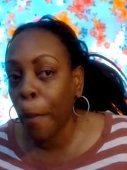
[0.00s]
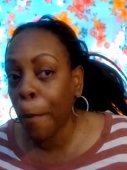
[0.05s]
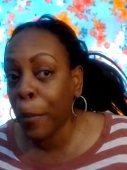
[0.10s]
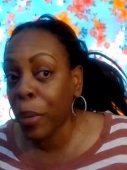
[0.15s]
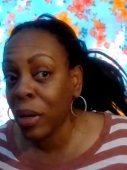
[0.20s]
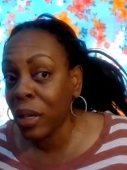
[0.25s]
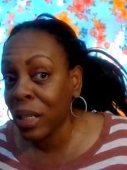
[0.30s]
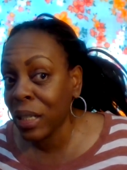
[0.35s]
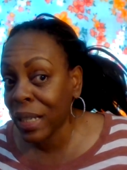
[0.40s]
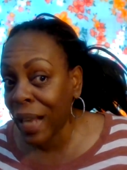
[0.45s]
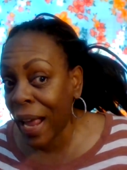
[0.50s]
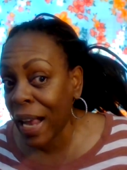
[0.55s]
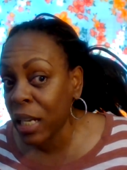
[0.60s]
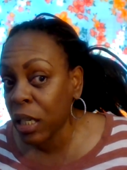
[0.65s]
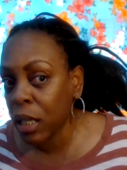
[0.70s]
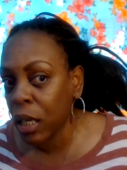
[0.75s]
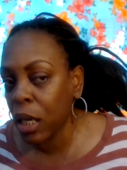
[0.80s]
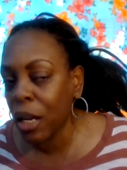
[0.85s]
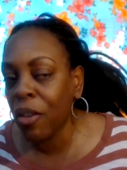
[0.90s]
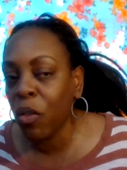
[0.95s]

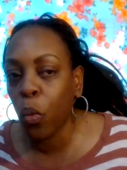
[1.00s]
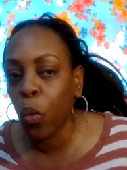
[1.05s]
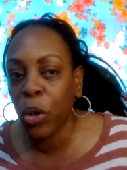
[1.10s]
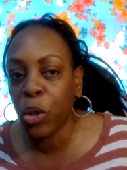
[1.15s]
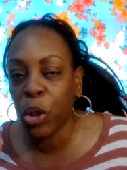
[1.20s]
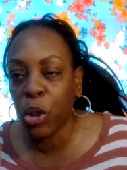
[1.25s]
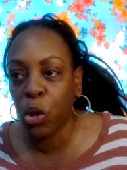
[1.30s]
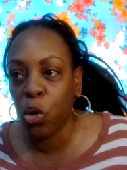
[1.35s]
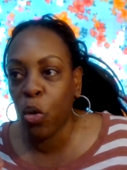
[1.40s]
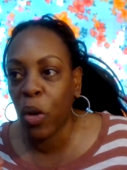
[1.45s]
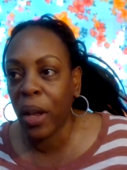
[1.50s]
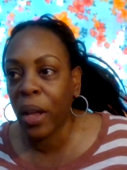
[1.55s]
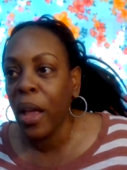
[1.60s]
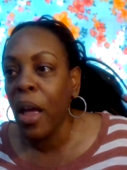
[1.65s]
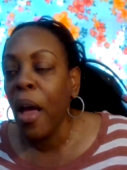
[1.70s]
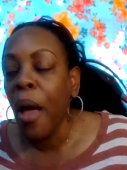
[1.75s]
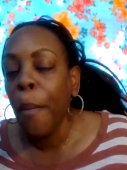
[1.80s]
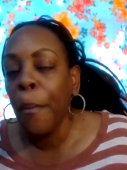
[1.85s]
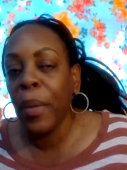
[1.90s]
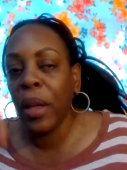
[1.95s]
precisely of what you're doing
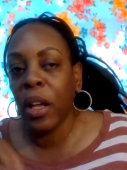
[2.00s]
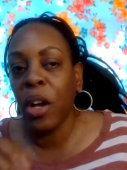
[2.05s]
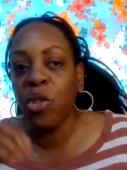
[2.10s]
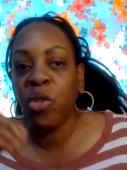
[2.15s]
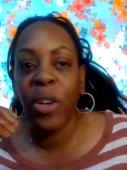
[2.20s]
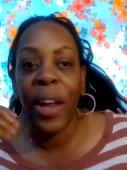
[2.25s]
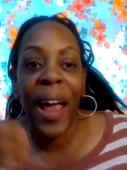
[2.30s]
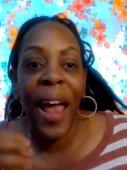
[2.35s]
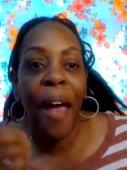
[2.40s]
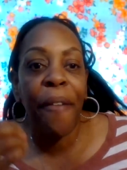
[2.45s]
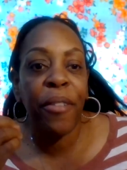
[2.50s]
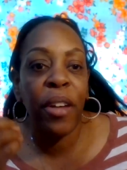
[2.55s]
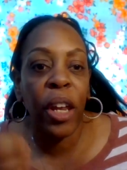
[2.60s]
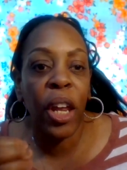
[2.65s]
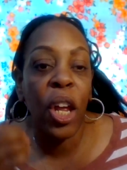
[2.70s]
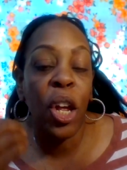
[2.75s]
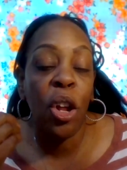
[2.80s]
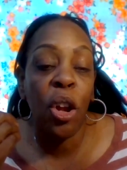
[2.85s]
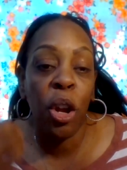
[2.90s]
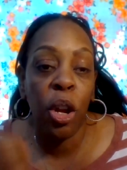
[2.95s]
because you have to
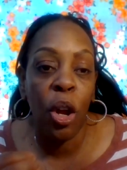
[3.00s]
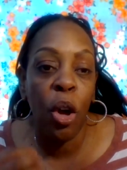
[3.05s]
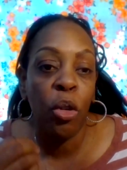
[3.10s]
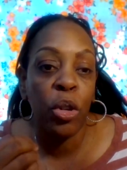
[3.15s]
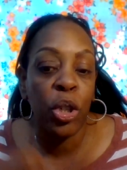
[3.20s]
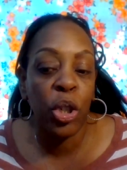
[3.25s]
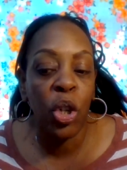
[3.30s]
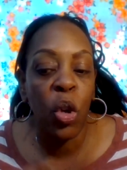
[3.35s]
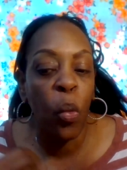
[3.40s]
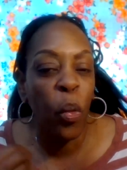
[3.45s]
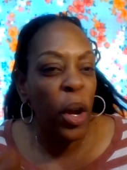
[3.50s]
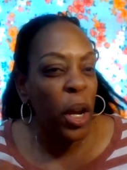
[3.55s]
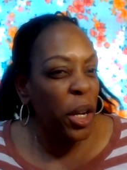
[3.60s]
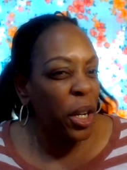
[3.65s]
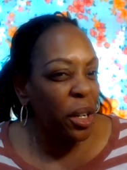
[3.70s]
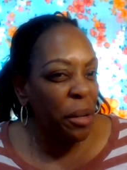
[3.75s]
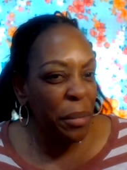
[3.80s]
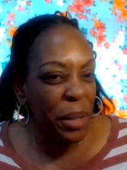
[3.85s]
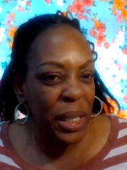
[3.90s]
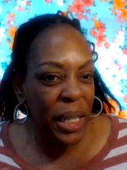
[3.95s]
get close to what
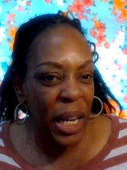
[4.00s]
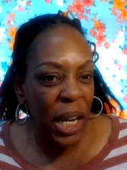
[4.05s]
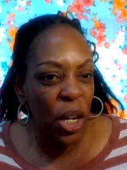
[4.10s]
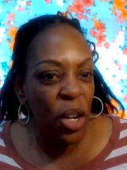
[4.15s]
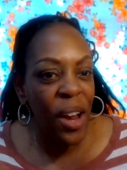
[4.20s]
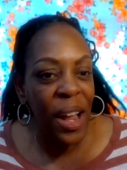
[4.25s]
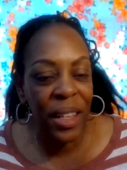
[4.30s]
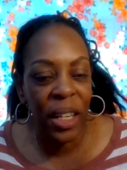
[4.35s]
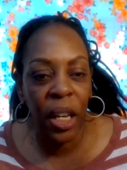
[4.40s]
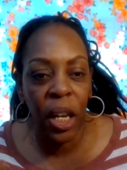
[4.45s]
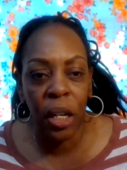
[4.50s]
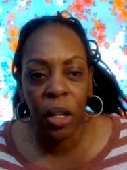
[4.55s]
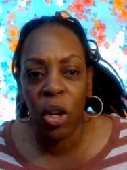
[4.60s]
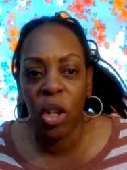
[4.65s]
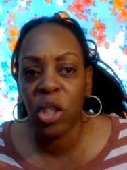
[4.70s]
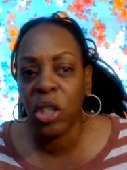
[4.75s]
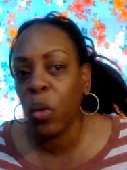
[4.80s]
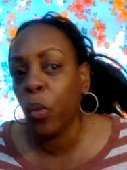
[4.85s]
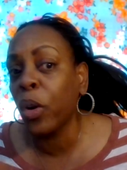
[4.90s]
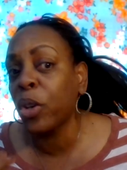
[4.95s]
you know what I'm saying you have to get
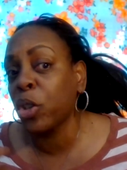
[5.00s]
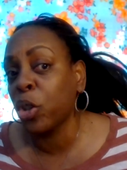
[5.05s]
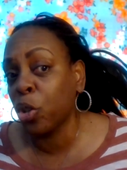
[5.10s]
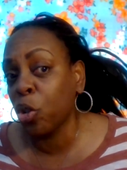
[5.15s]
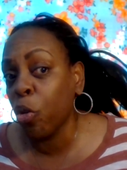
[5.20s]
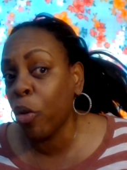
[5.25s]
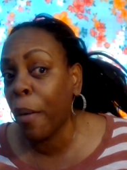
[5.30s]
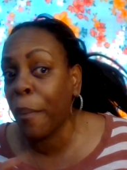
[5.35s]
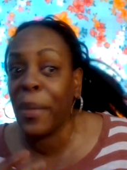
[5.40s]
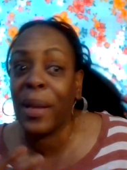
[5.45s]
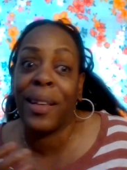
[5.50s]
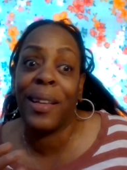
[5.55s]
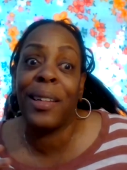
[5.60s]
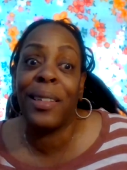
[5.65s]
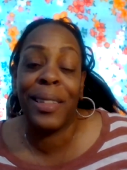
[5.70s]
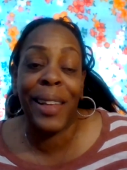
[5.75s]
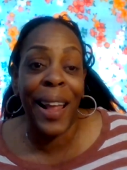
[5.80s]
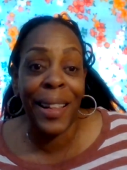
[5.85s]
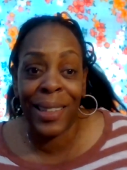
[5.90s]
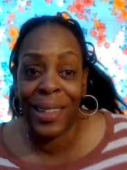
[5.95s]
close to what you're doing
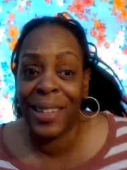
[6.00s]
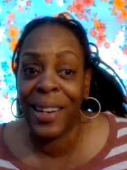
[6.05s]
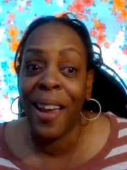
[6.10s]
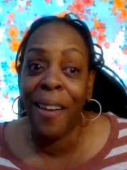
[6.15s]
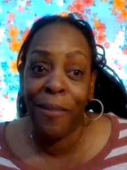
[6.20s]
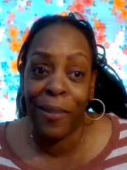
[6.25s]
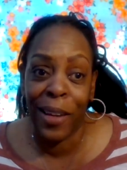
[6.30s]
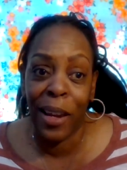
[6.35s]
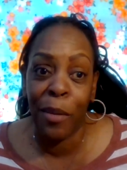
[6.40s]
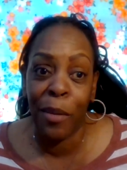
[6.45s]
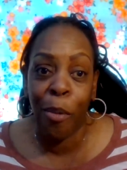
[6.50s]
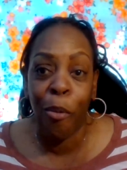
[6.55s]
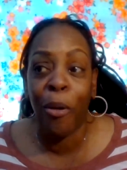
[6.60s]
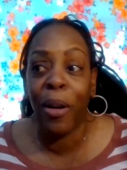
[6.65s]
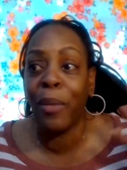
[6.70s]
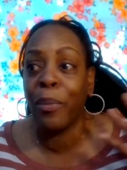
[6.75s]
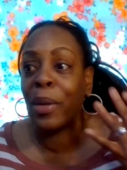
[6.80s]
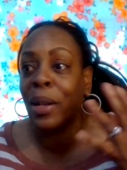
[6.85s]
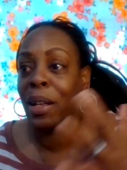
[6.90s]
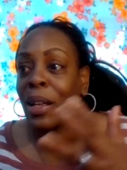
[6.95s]
because that's definitely
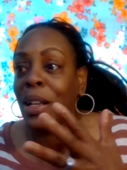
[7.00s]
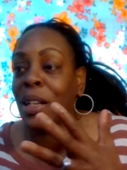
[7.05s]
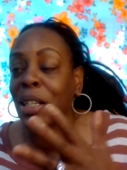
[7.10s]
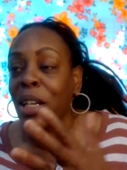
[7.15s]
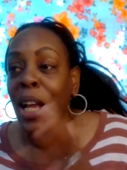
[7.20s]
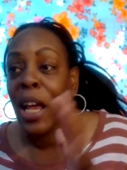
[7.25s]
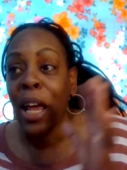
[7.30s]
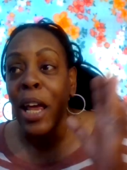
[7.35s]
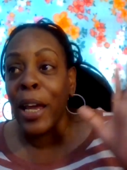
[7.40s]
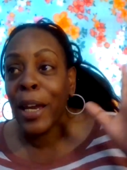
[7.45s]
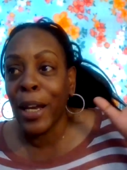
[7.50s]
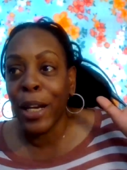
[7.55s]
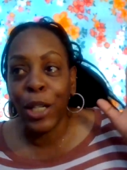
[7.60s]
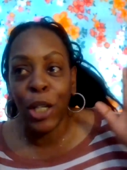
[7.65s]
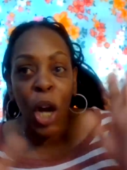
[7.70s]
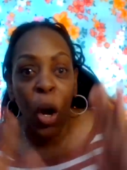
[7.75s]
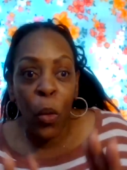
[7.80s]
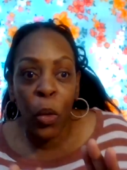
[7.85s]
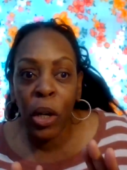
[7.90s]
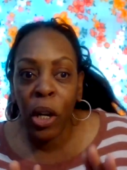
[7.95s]
important because you
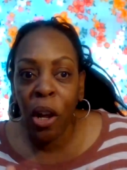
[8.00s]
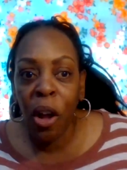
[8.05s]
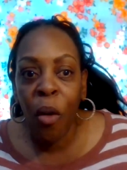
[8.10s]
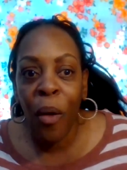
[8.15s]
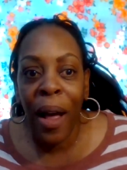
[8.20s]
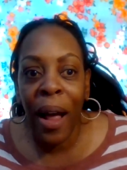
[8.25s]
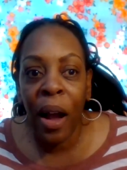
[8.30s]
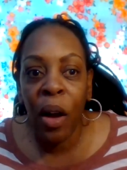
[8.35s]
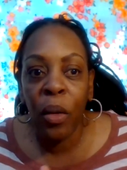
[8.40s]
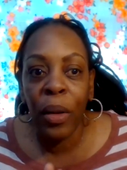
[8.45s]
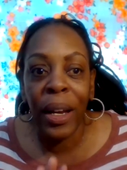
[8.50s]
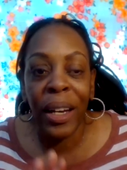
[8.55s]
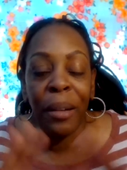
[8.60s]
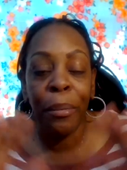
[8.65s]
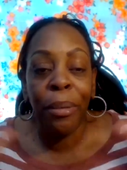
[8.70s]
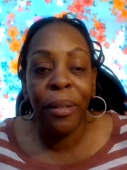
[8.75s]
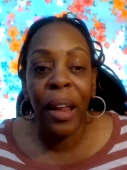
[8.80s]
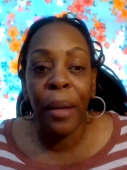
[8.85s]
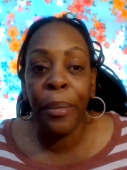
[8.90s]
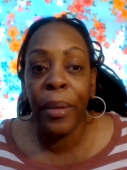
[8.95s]
don't want to go out in the
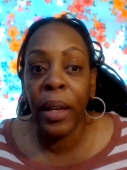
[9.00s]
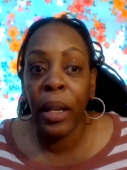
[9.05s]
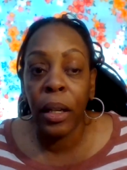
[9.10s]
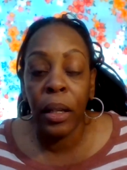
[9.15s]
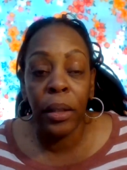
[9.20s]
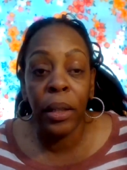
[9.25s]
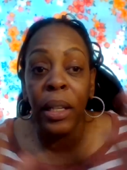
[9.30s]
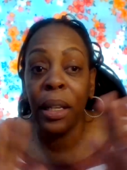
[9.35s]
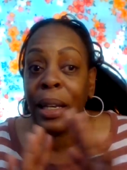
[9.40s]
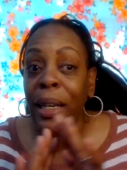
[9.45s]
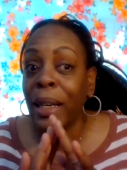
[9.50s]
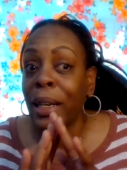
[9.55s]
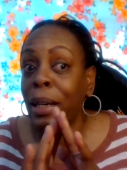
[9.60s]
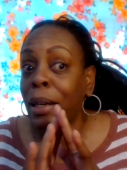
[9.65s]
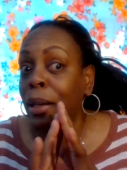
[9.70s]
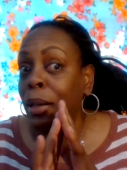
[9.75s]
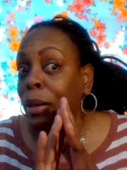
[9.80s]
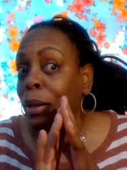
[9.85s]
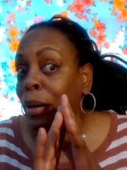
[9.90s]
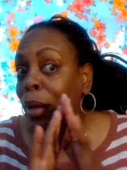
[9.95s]
public
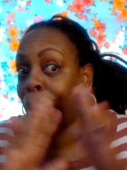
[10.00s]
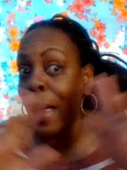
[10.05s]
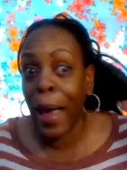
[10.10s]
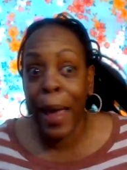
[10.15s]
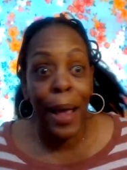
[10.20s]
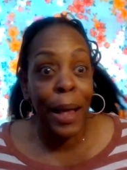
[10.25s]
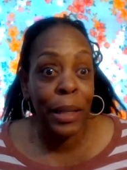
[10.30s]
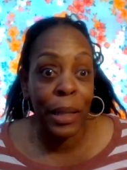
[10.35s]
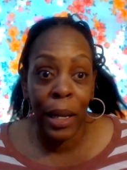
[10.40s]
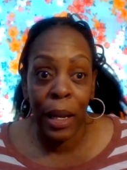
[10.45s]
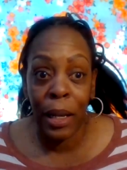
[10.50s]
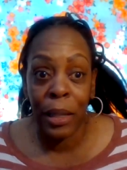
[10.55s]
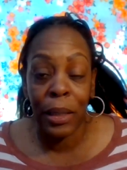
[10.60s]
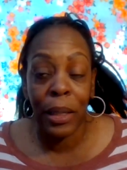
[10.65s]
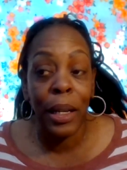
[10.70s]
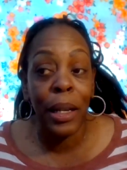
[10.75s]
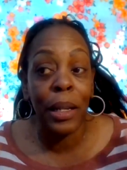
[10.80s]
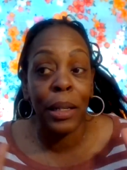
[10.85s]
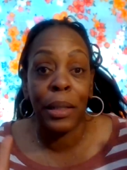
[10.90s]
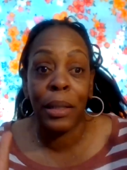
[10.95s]
looking as is
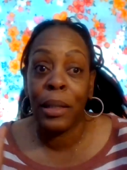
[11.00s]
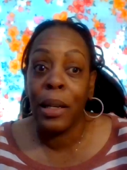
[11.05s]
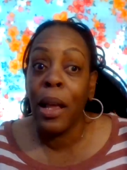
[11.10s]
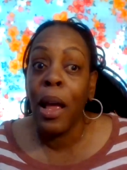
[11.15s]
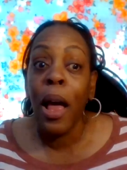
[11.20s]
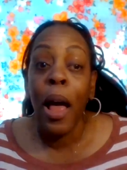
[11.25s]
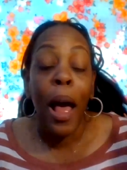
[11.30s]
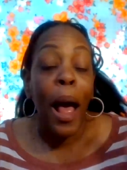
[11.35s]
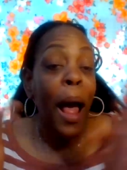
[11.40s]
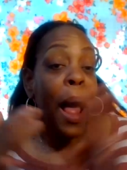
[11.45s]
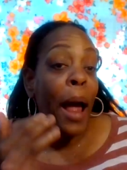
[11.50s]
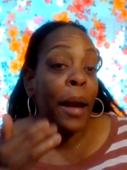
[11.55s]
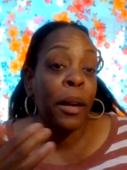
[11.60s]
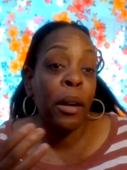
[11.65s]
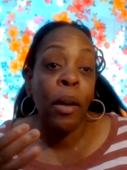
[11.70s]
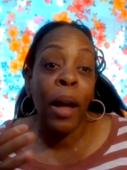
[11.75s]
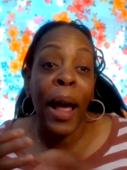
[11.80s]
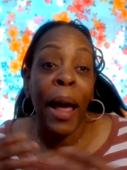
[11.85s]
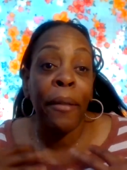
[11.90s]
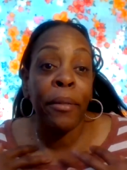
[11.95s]
because I
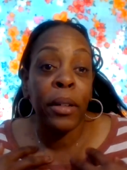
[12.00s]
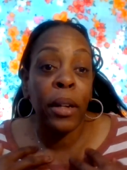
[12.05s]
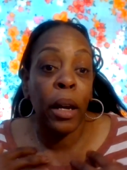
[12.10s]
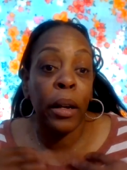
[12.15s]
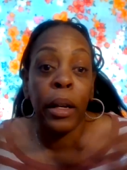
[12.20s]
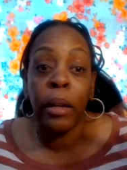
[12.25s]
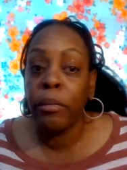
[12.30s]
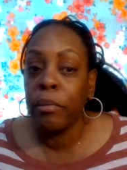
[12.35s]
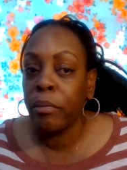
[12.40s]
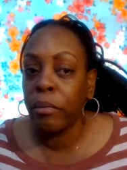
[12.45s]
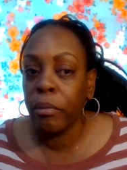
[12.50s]
know I've done it